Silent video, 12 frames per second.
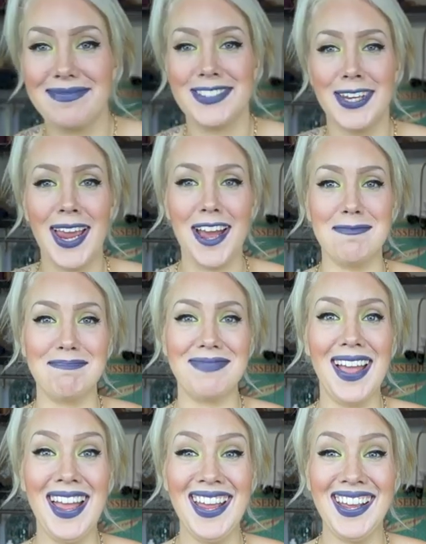So yeah,
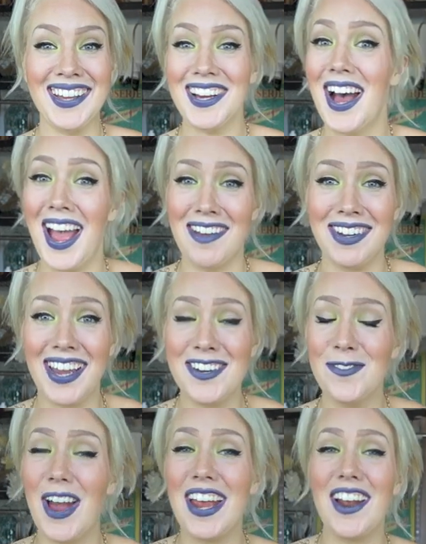I haven't
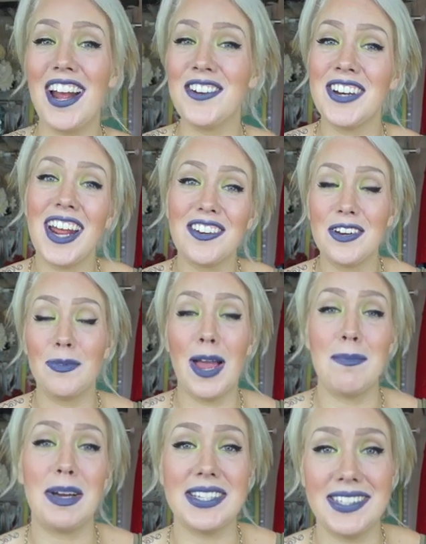gained weight. I don't actually
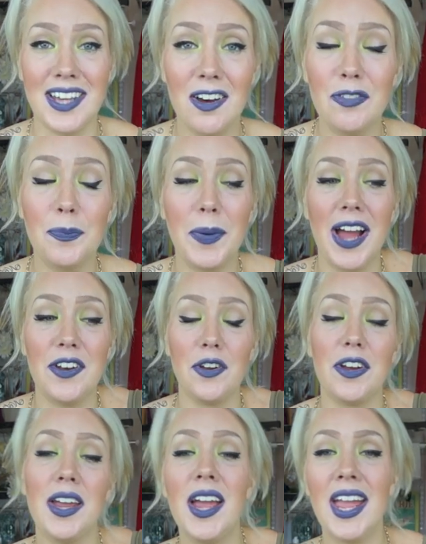weigh myself, but I
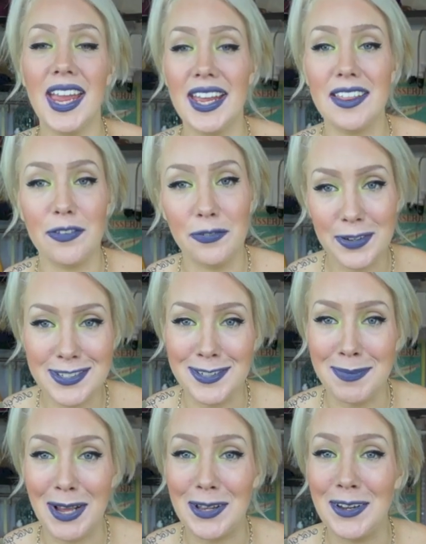know in the feels
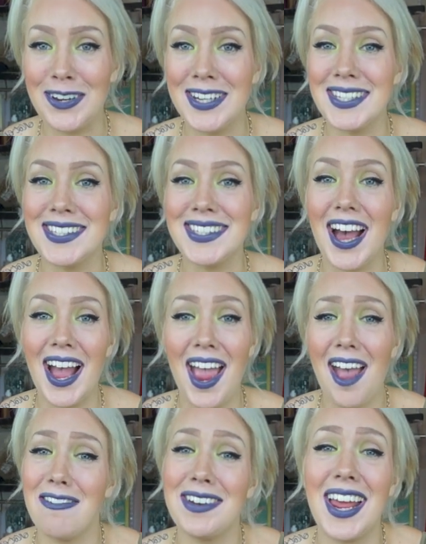of my clothes I
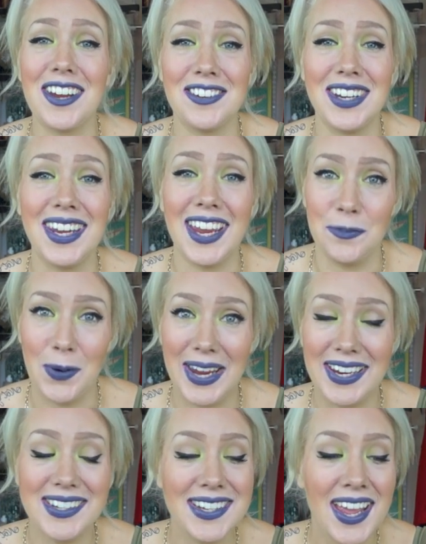haven't actually gained
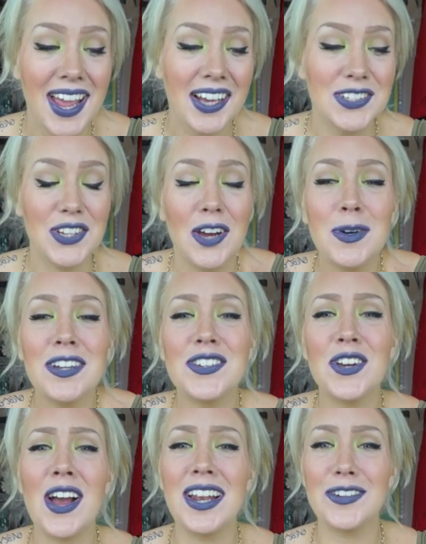weight. So I
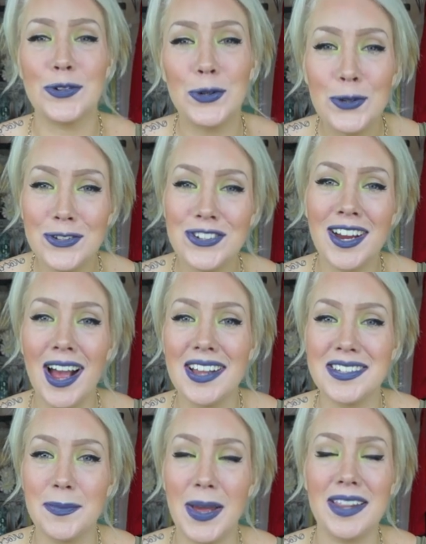wanted to kind of talk to you
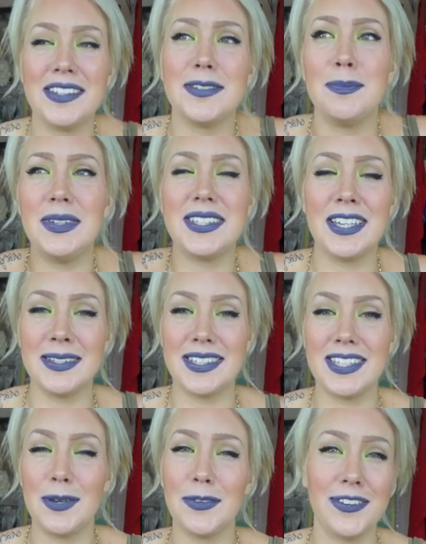guys about this
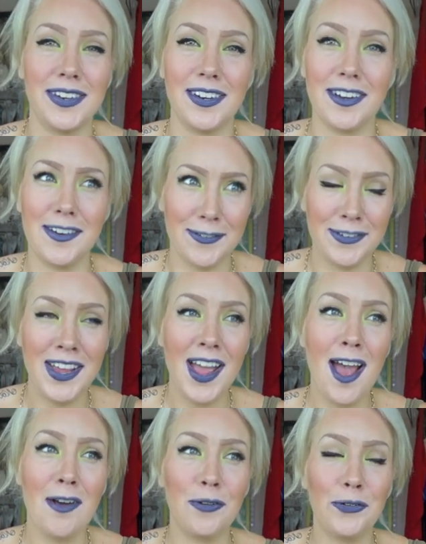misconception of
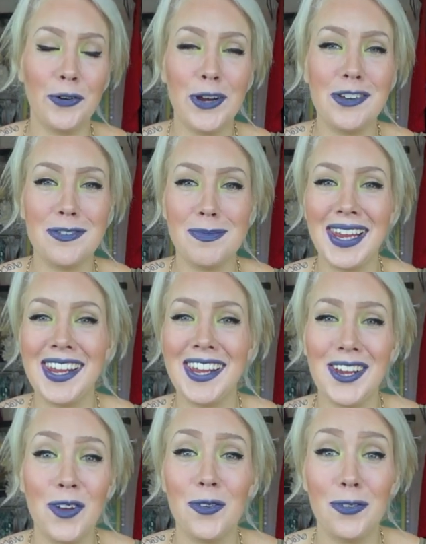fruit
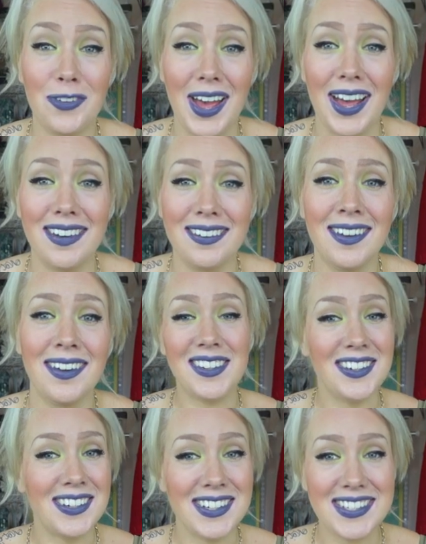making you fat.
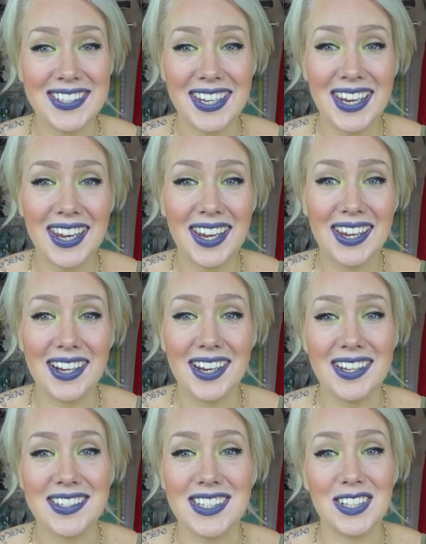Honestly, it
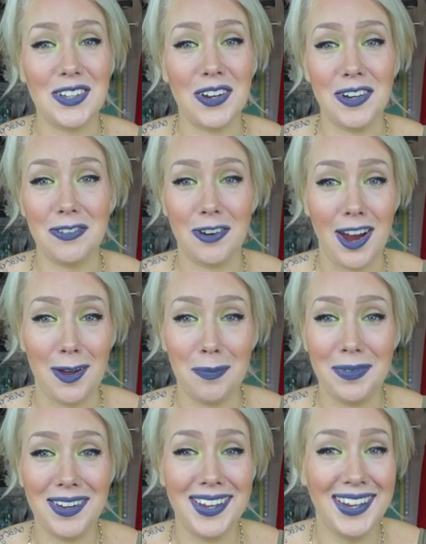is a load of crap.